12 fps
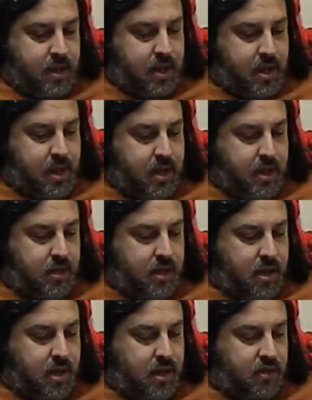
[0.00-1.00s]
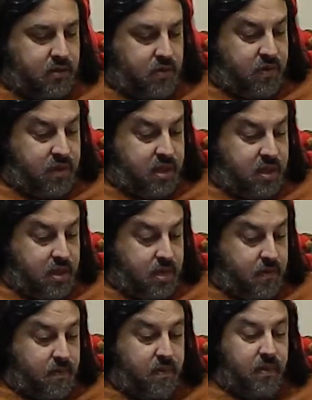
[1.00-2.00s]
And uh, so
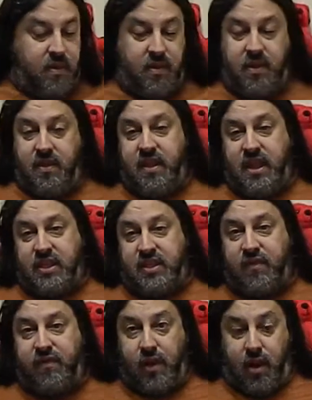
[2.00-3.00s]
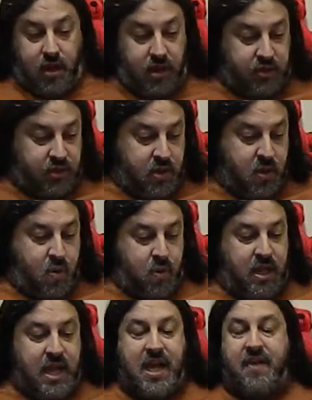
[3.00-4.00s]
the, the InstaVlogs
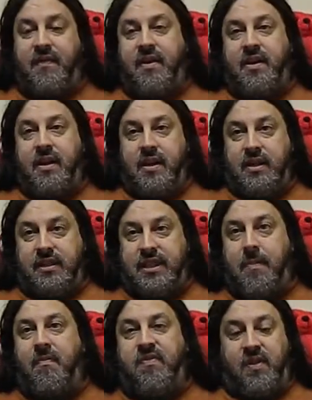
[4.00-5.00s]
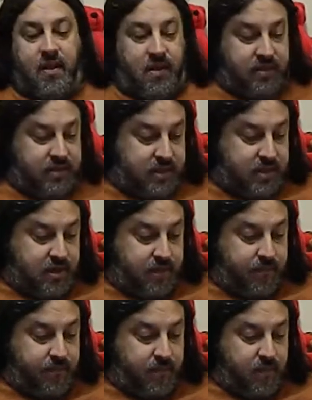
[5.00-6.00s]
will have sub-vlogs in
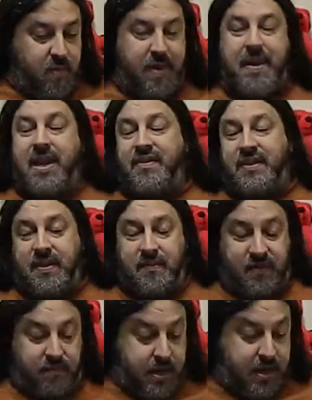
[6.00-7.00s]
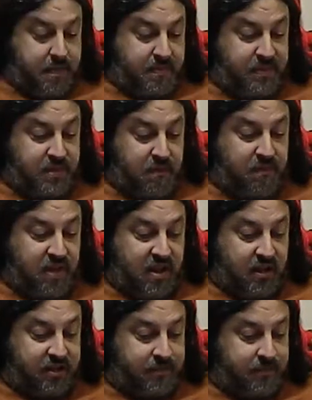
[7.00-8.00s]
there. It would be made up, made up of
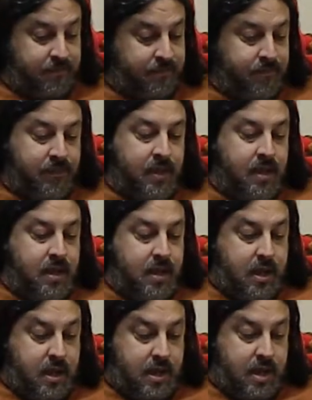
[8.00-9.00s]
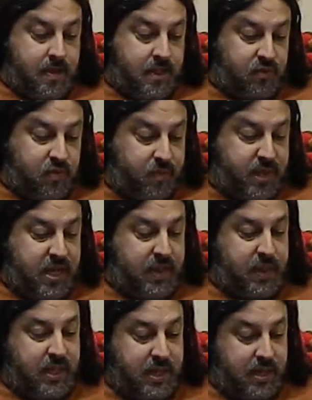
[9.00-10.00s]
sub-vlogs. And this would be
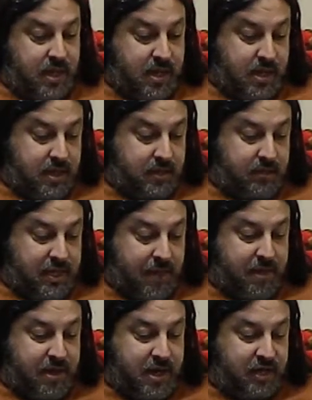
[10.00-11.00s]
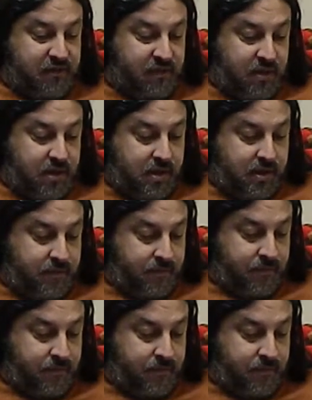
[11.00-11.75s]
the uh, Cybernetics Vlog,